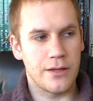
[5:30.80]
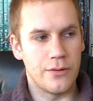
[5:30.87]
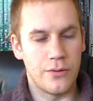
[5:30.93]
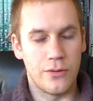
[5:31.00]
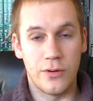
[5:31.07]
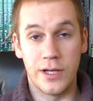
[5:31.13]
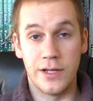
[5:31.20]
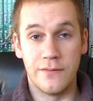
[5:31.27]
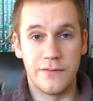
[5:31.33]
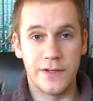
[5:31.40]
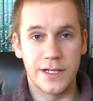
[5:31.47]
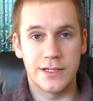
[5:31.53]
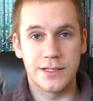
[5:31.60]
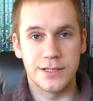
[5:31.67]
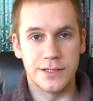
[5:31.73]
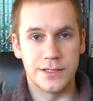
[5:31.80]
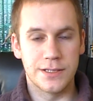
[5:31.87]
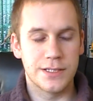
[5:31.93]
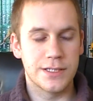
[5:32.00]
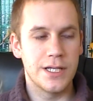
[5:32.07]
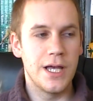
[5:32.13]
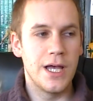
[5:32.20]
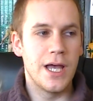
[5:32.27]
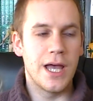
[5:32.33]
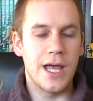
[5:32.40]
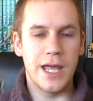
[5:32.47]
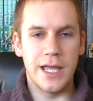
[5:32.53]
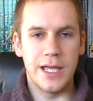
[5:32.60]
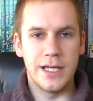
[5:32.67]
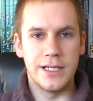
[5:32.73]
or Invictus,
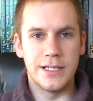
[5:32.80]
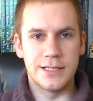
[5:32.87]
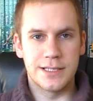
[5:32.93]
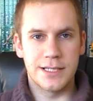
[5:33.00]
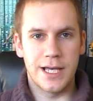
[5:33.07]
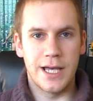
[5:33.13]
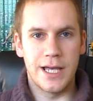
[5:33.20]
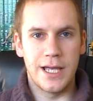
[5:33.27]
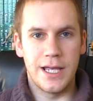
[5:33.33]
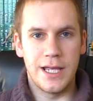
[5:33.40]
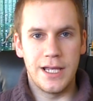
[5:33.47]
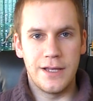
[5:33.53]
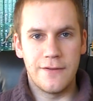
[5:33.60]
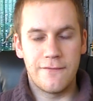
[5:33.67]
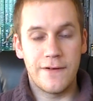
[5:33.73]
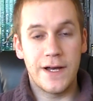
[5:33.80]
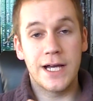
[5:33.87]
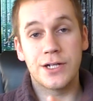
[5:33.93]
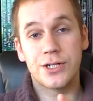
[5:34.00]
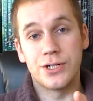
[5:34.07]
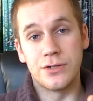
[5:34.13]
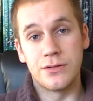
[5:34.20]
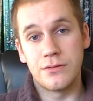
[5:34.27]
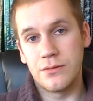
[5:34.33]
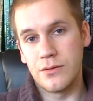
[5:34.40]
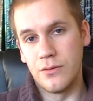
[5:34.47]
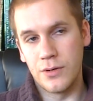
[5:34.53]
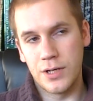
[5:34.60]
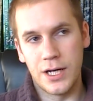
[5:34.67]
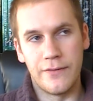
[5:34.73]
is a faction,
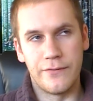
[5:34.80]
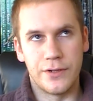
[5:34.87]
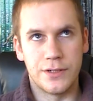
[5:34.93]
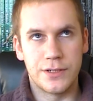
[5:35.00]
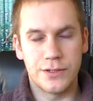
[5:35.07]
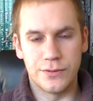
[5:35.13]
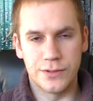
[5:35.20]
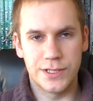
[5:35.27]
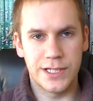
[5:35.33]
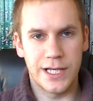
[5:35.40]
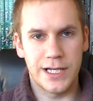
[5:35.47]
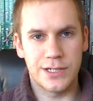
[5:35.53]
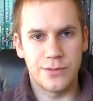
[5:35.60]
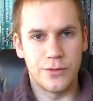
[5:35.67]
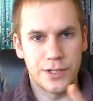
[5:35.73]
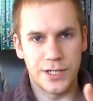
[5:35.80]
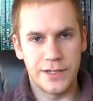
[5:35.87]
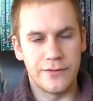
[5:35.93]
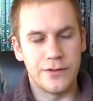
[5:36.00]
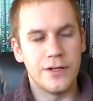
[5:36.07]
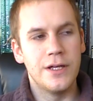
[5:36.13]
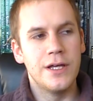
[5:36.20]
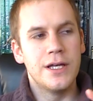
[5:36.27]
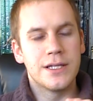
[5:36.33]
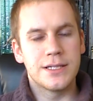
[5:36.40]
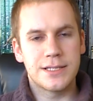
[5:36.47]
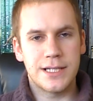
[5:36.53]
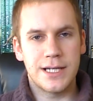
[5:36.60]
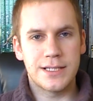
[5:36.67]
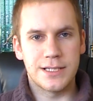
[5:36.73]
or covenant, or sect, whatever,
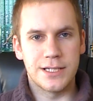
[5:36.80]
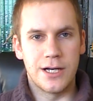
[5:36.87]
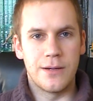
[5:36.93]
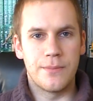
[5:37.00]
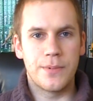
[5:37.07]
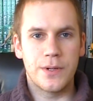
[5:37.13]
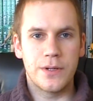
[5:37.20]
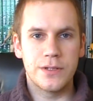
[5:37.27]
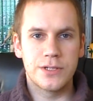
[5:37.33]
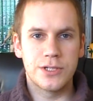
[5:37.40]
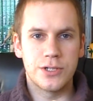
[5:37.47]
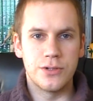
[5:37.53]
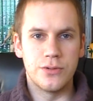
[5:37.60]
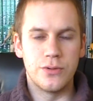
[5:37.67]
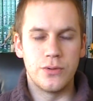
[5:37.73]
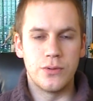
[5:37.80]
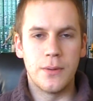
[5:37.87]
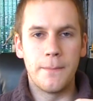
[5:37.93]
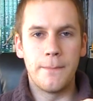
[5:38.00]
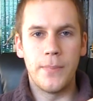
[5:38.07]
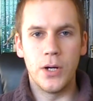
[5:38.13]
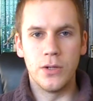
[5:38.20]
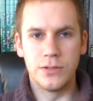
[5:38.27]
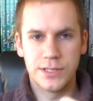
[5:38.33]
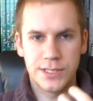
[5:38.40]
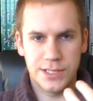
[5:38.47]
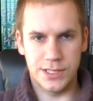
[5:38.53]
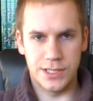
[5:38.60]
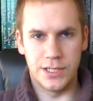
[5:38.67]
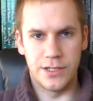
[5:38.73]
set up to
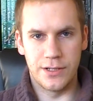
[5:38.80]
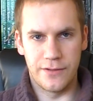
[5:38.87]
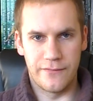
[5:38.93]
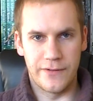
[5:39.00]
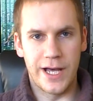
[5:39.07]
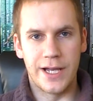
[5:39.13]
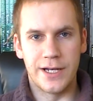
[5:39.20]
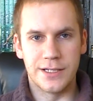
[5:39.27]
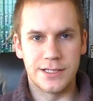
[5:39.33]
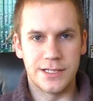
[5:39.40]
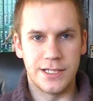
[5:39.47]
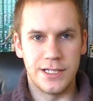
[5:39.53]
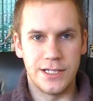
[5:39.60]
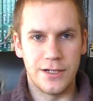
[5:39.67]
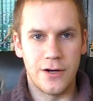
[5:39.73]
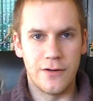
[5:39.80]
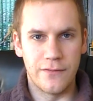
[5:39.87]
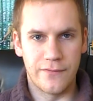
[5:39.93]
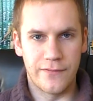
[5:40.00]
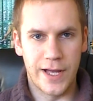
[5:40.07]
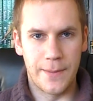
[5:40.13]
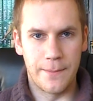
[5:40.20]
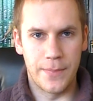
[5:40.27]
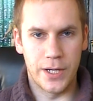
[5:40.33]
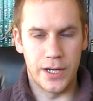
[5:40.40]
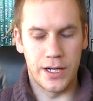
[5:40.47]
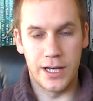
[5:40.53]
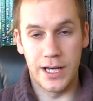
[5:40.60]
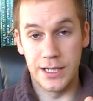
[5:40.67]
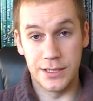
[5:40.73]
bolster the vanity of a
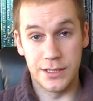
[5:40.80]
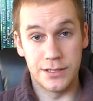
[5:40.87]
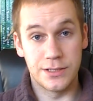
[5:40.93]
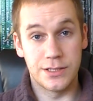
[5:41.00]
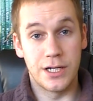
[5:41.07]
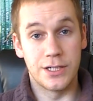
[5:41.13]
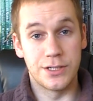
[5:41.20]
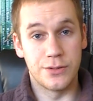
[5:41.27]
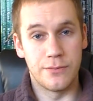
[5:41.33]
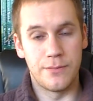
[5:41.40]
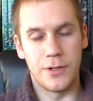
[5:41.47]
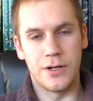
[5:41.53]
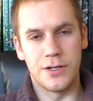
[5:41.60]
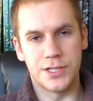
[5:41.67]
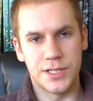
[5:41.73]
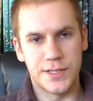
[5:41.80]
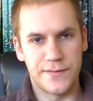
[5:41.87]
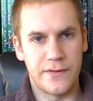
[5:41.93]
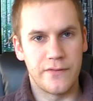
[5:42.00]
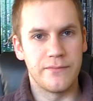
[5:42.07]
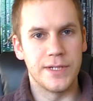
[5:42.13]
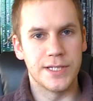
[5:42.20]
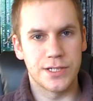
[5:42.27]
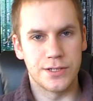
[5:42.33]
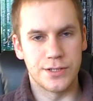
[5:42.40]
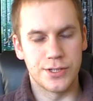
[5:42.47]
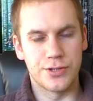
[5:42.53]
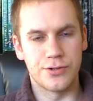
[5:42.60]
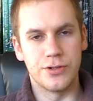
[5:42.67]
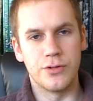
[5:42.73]
vampire. And I do apologise if I've
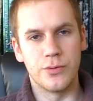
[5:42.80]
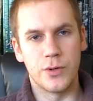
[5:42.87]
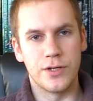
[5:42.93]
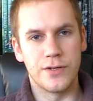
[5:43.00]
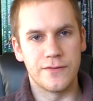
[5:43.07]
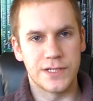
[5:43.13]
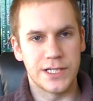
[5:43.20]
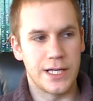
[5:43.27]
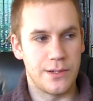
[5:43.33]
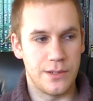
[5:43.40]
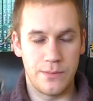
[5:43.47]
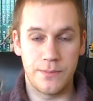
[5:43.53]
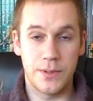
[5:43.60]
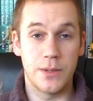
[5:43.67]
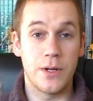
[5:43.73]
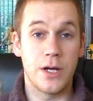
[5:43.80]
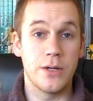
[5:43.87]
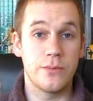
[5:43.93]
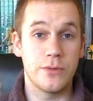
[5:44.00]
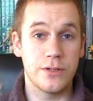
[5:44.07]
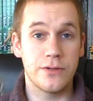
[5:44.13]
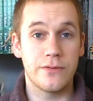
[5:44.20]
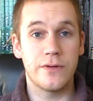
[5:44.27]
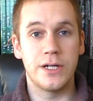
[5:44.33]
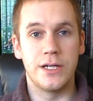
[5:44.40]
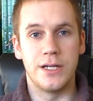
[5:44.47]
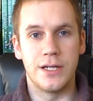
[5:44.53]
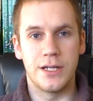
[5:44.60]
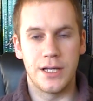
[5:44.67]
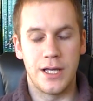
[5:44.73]
misconstrued what you've said, but I will
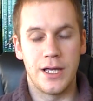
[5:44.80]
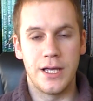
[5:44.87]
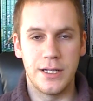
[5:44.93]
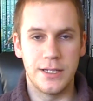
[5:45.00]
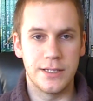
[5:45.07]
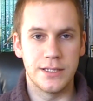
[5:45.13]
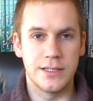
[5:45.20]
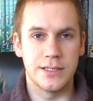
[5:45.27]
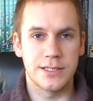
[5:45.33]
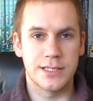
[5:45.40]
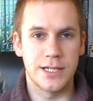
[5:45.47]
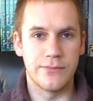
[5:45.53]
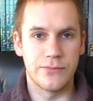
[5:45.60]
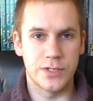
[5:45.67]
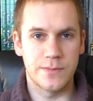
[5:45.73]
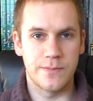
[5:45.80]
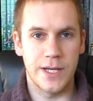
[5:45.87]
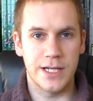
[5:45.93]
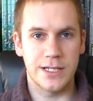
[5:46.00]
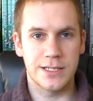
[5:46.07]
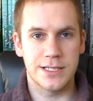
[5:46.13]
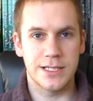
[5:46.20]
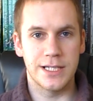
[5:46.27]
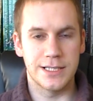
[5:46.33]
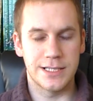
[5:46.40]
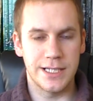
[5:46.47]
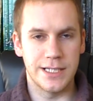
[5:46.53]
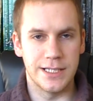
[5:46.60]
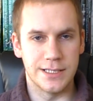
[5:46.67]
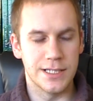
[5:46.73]
agree, in some respect it
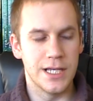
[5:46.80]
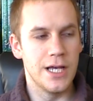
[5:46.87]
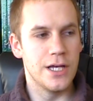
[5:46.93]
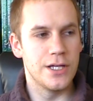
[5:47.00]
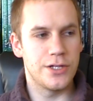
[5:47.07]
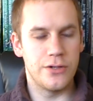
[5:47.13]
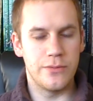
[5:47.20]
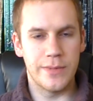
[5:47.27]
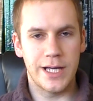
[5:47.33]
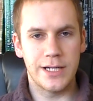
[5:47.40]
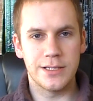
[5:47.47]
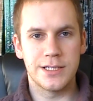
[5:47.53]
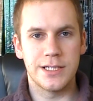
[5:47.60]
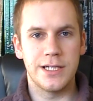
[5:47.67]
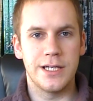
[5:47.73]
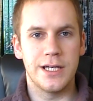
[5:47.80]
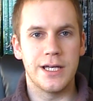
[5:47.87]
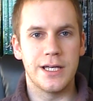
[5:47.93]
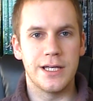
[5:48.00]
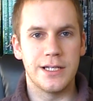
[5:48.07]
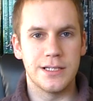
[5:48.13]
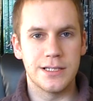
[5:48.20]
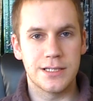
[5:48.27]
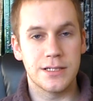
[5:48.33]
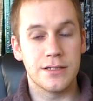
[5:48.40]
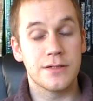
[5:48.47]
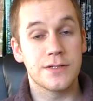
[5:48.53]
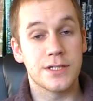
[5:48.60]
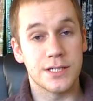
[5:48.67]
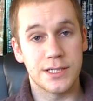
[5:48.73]
is. Humanity is,
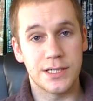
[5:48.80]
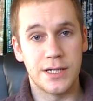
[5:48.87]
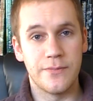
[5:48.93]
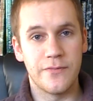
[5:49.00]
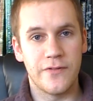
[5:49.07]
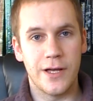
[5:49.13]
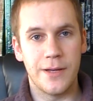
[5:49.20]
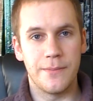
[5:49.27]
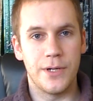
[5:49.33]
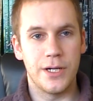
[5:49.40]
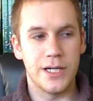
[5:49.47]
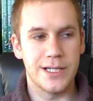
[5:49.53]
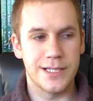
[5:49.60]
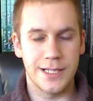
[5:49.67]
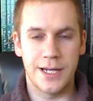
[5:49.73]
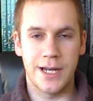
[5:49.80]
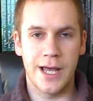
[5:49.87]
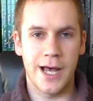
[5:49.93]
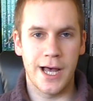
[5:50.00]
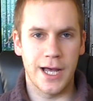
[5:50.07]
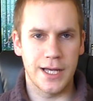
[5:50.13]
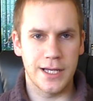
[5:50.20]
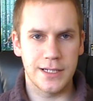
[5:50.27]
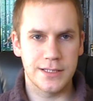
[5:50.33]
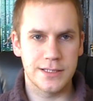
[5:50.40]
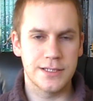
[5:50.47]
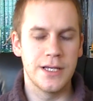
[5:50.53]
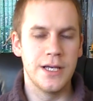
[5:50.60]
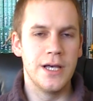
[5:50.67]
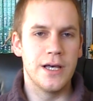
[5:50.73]
to some vampires, an
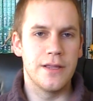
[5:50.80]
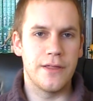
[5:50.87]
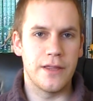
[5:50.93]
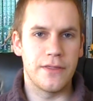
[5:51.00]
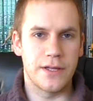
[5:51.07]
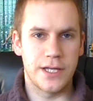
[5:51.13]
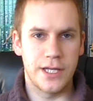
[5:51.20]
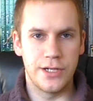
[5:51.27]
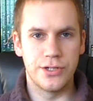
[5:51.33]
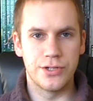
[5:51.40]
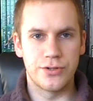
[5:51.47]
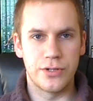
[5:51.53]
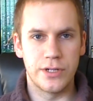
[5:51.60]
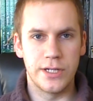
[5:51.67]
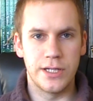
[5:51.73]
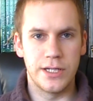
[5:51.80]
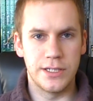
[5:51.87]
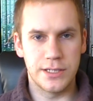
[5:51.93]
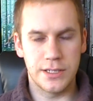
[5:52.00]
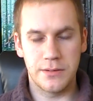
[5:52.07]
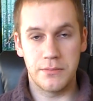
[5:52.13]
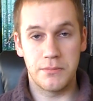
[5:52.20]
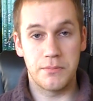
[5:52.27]
act that the kindred